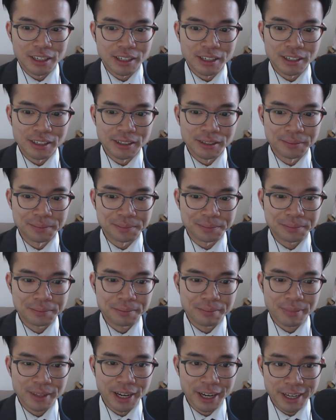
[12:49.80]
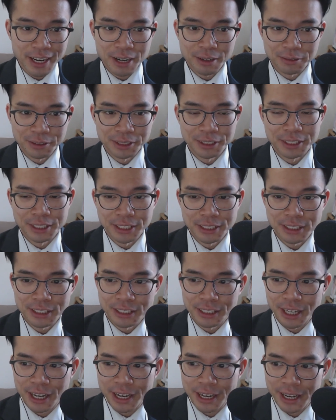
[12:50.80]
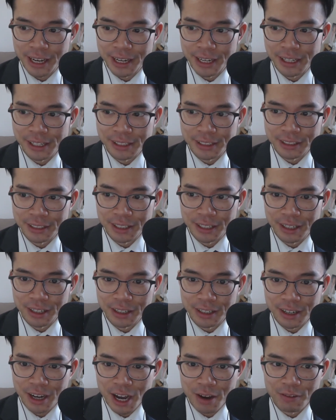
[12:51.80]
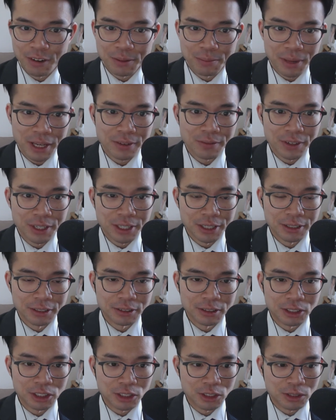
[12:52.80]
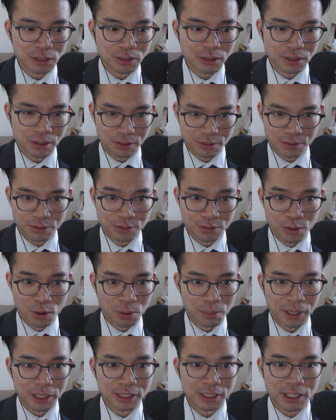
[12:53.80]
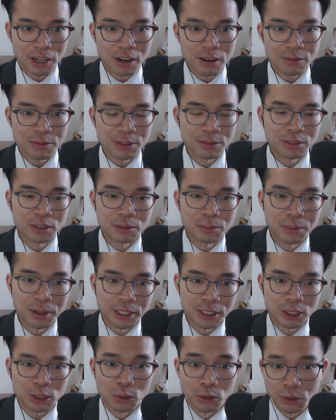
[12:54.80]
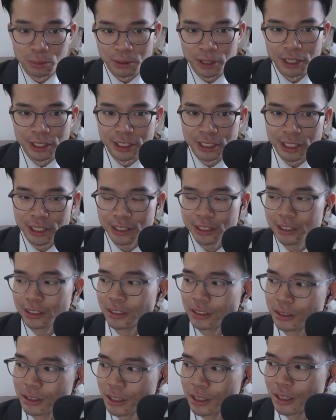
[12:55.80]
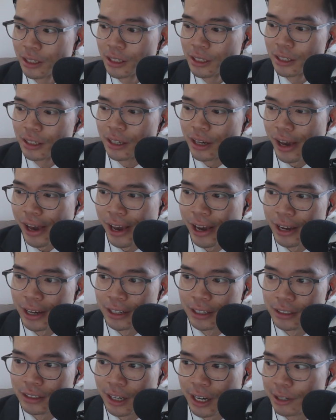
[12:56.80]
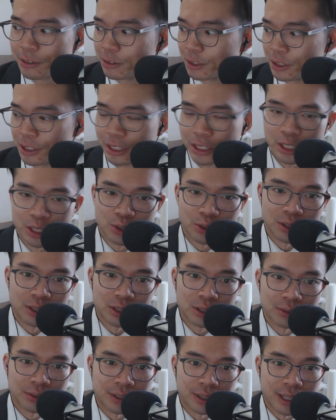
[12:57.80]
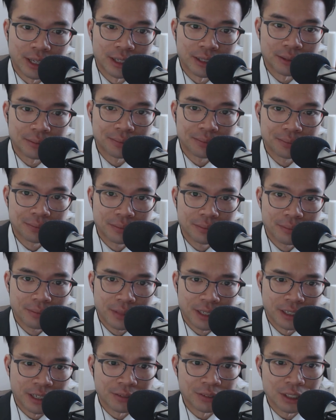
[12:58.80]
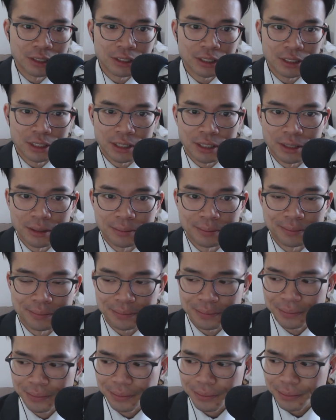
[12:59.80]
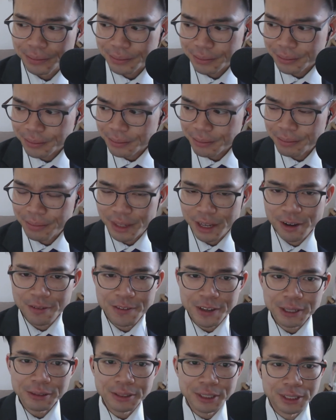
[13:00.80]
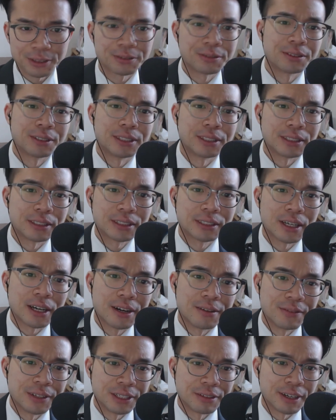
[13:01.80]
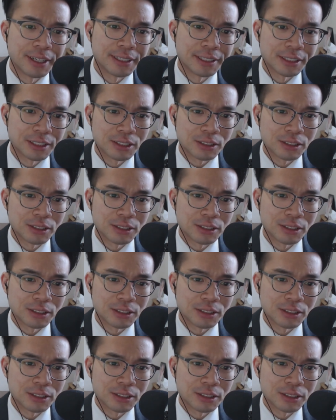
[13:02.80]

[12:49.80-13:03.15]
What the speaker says: I got really into that, and I would make videos just for myself and for my school projects, and I really enjoyed doing that. And I've used a few different video editing